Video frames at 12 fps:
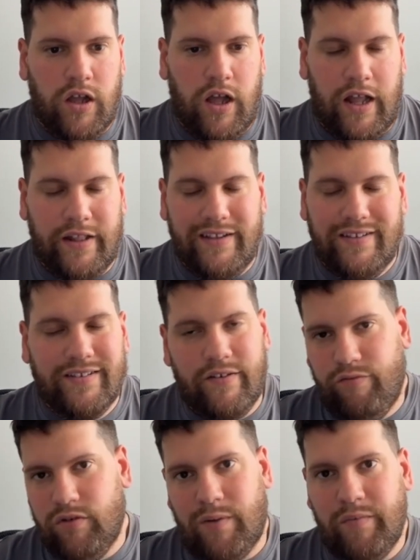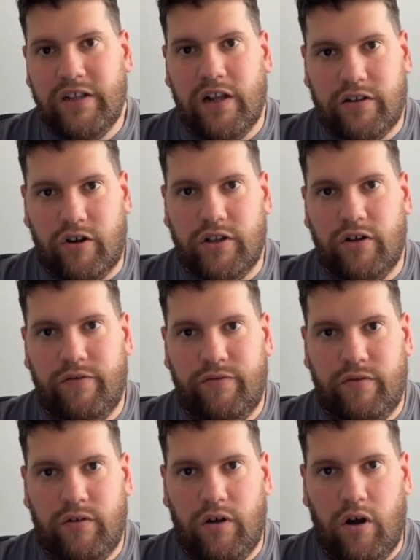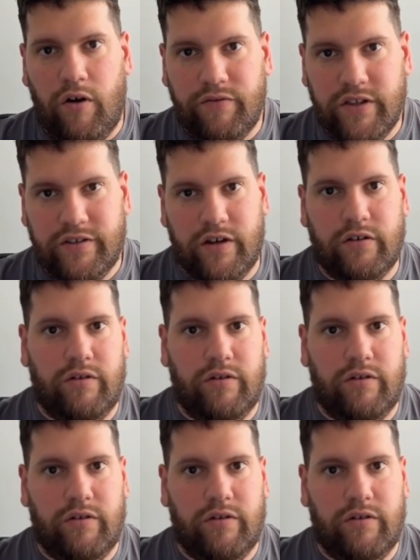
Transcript: and this is the fundamental trade-off of this circuit.